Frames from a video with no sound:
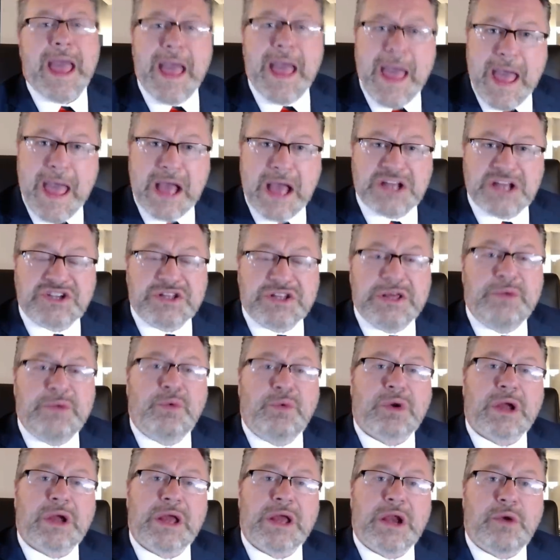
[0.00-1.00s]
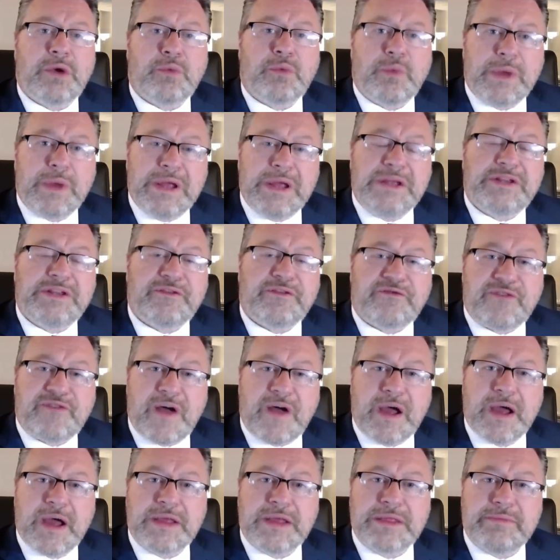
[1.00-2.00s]
actually we're going to
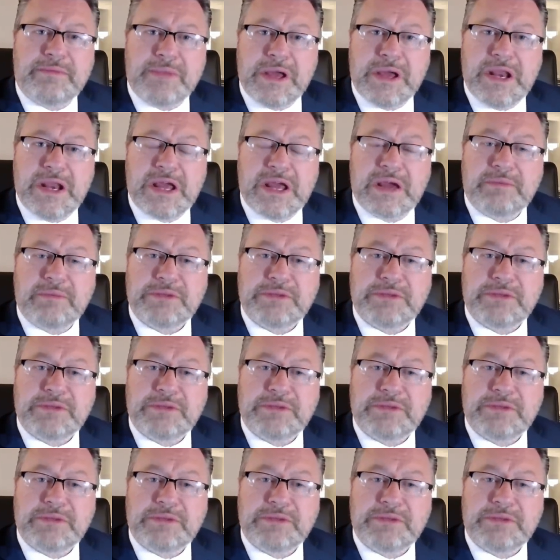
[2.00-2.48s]
redefine the meaning